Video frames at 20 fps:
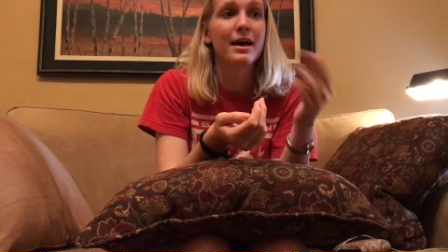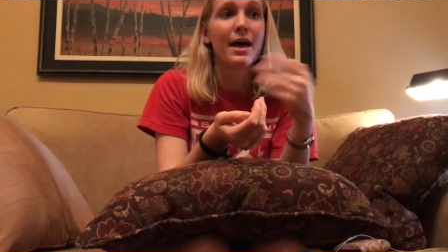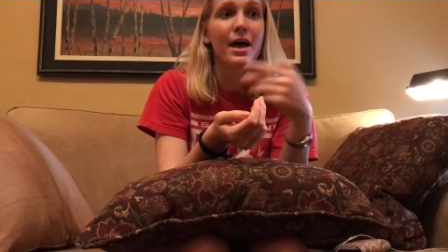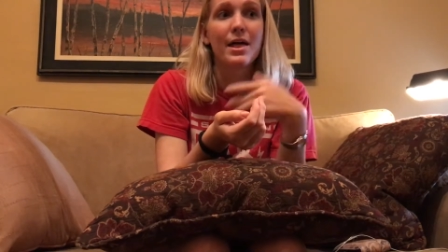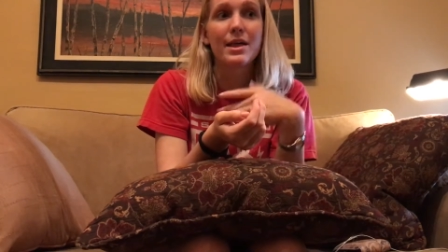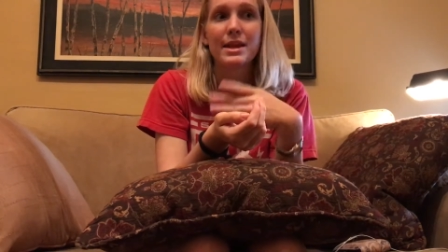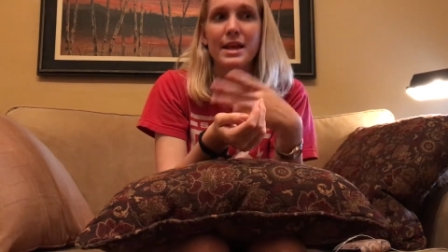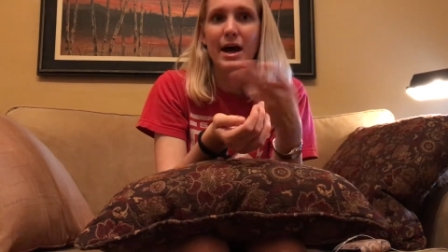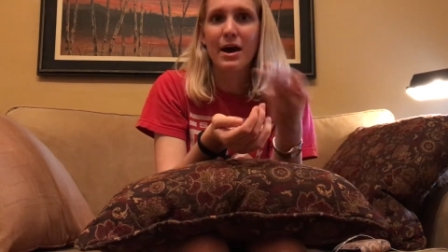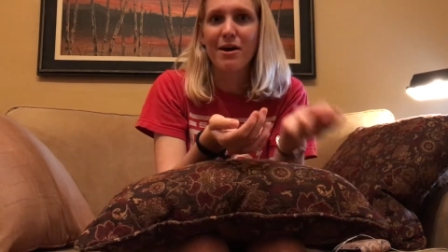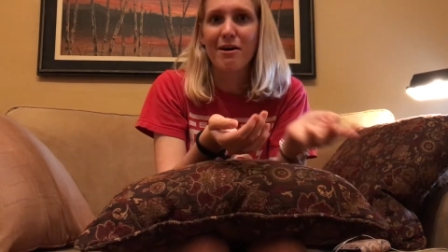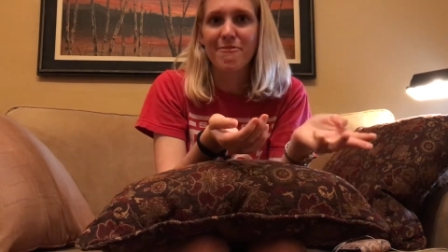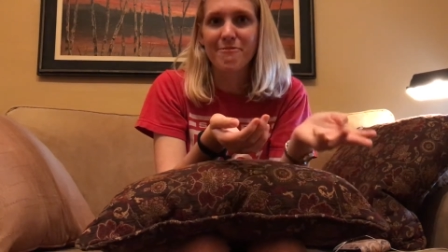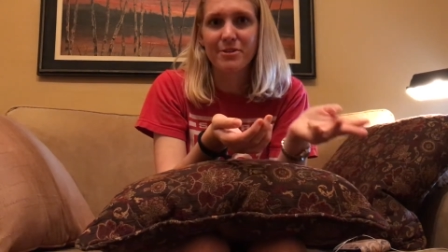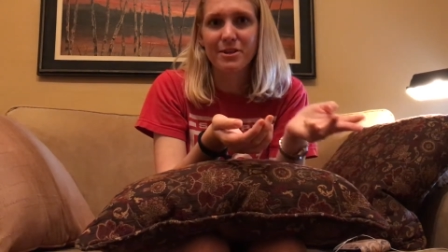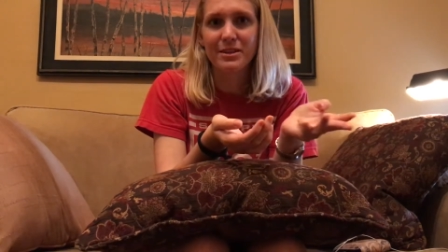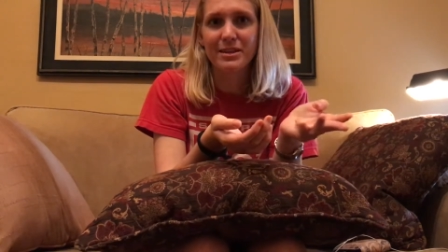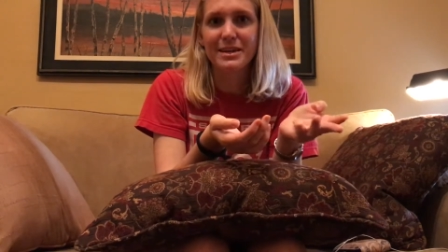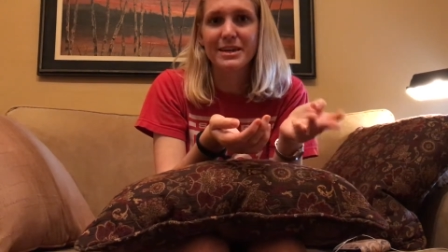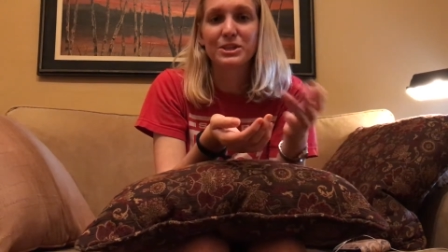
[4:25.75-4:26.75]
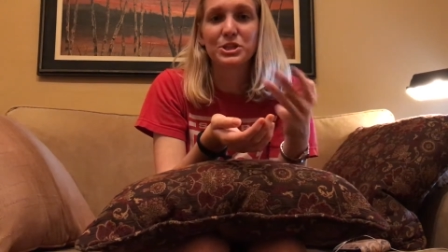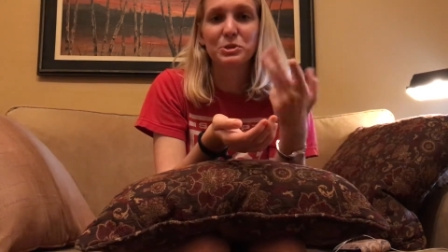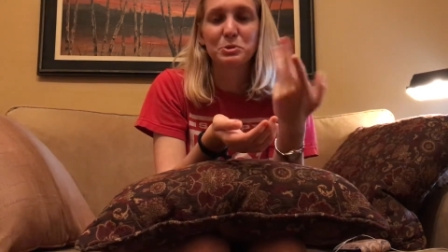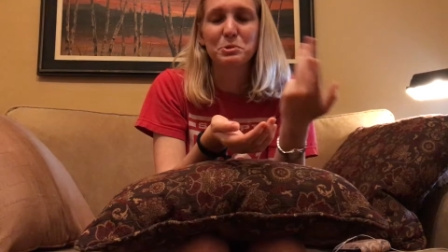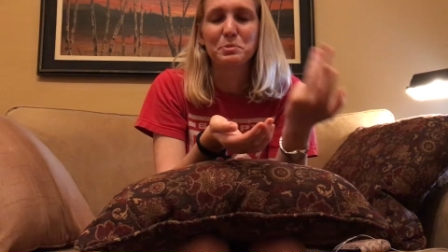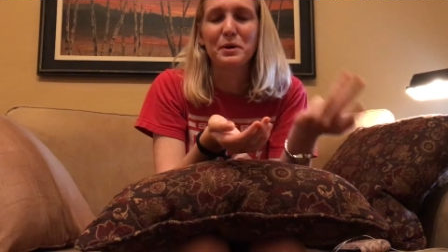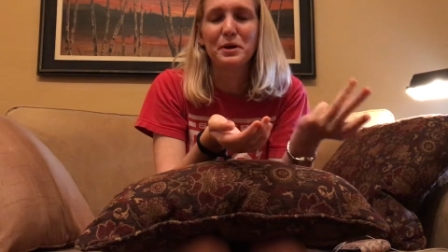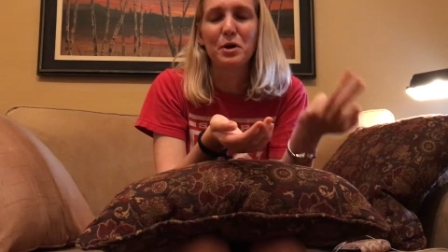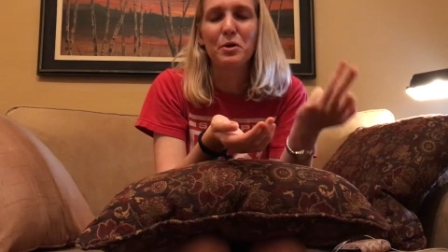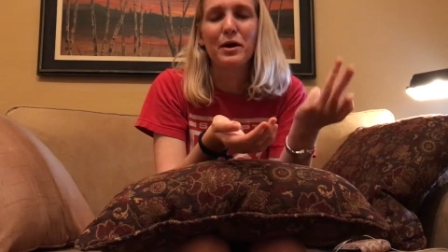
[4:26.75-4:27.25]
and now at Philly, and she
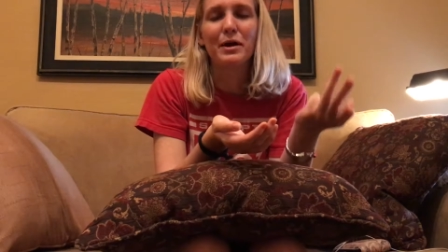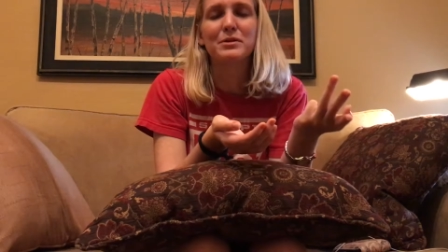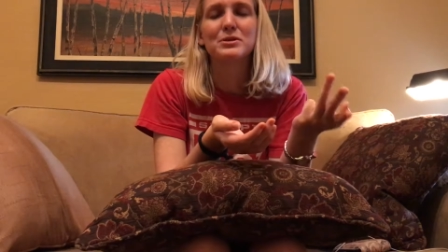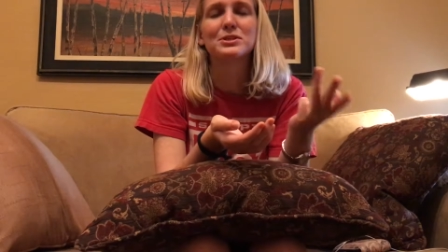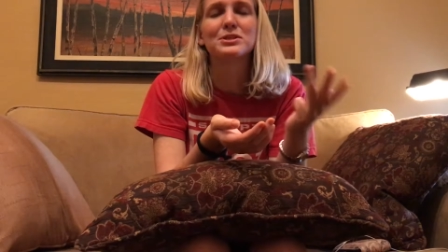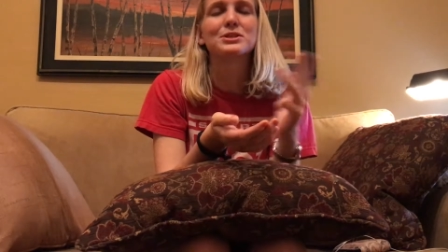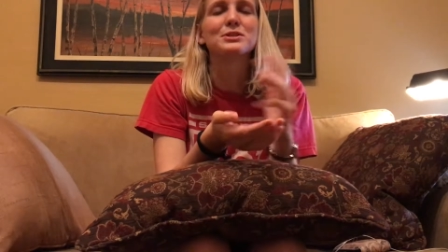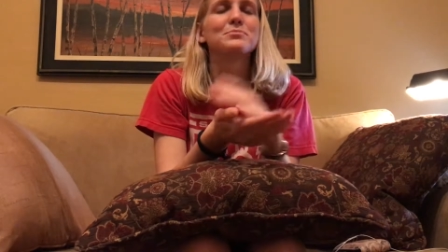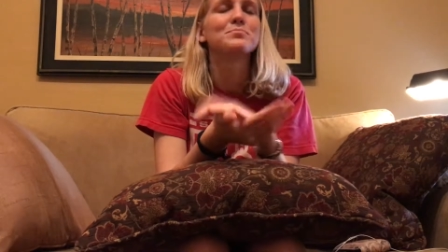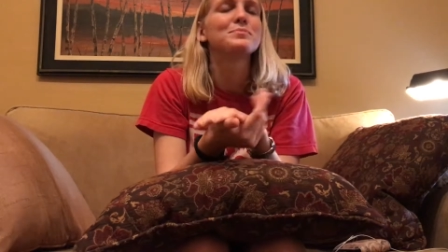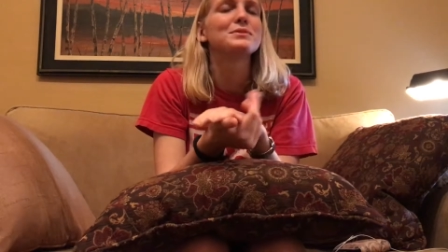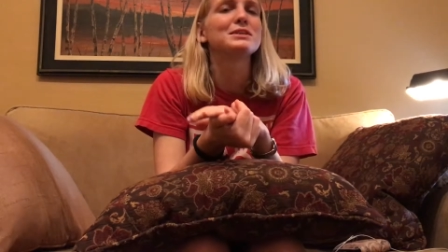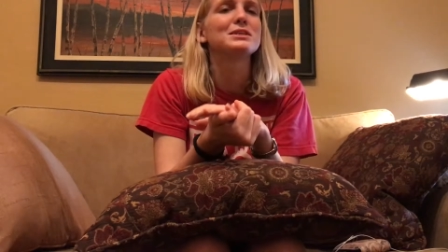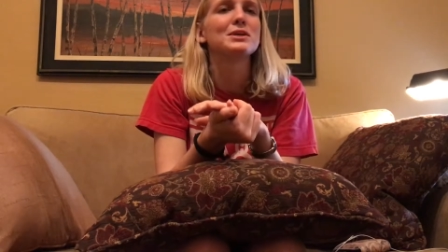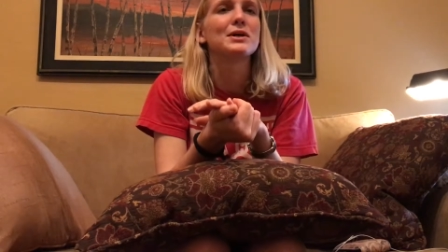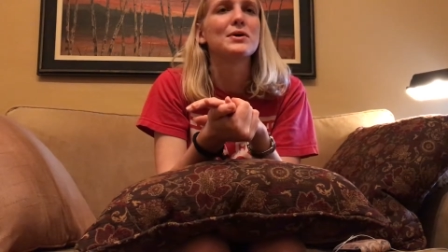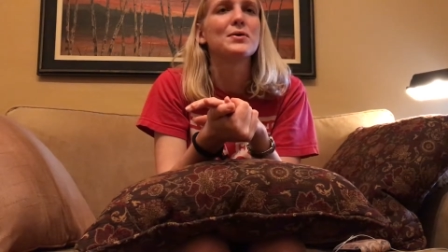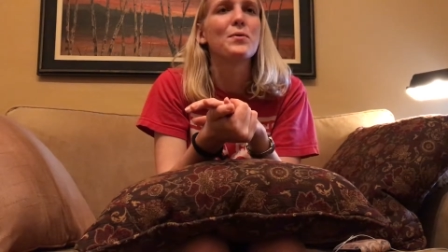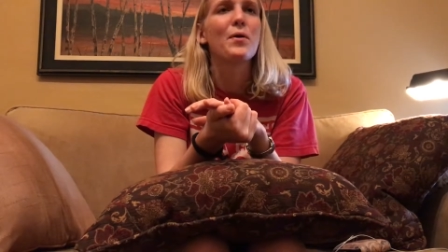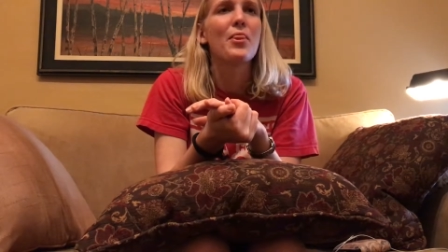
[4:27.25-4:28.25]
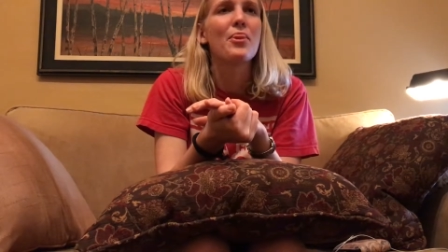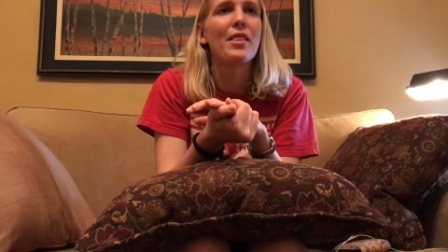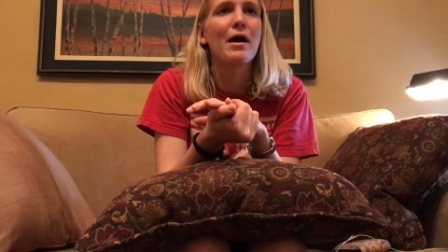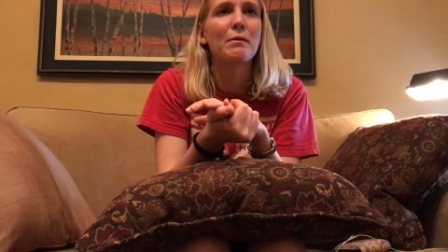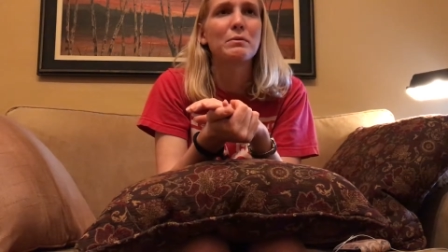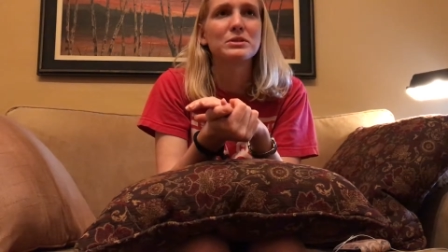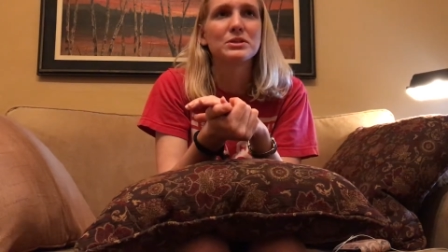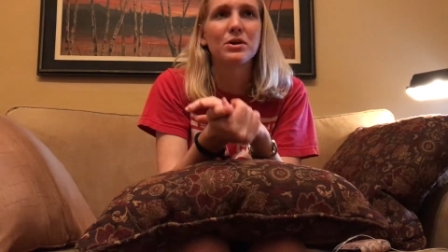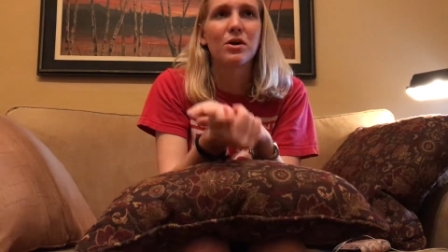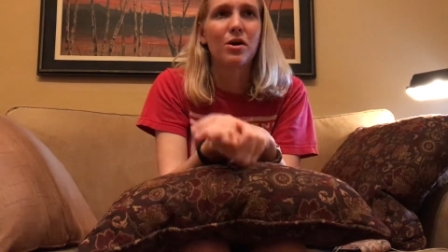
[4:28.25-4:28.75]
was my co-counselor. So that
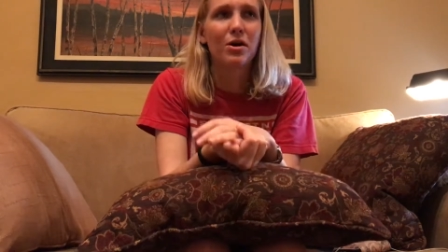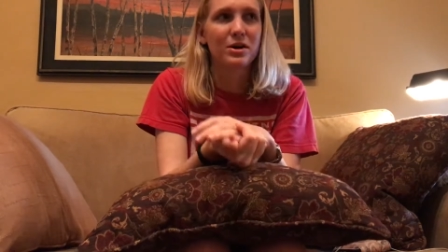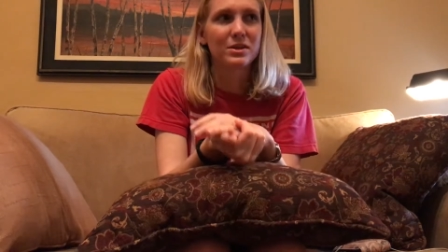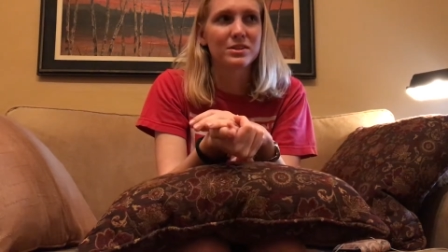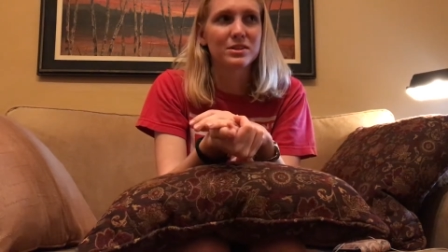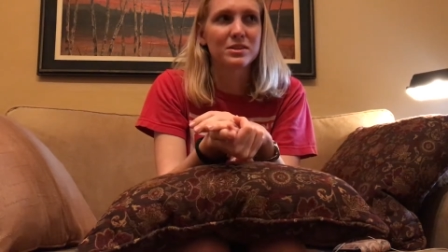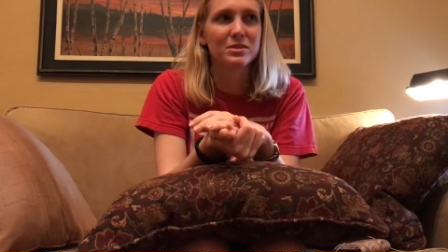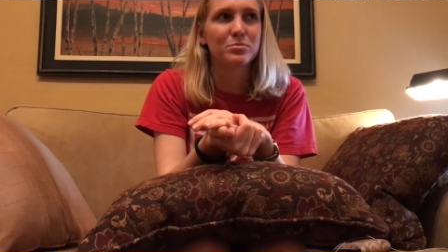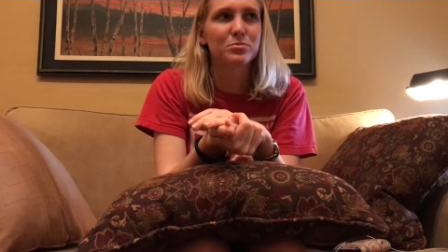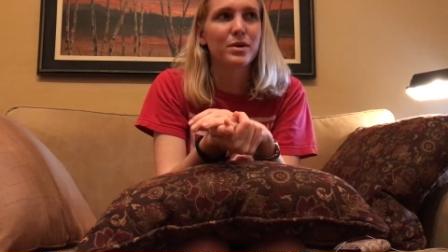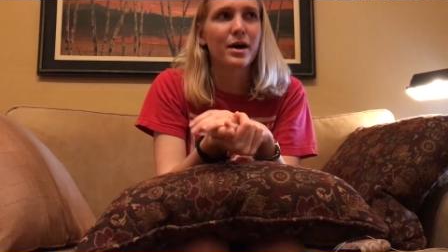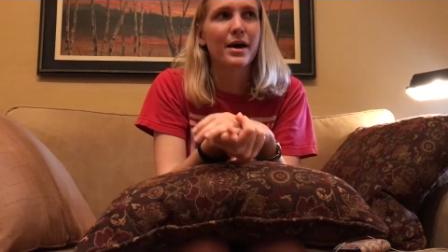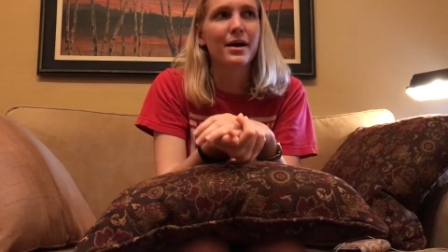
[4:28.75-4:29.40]
was awesome.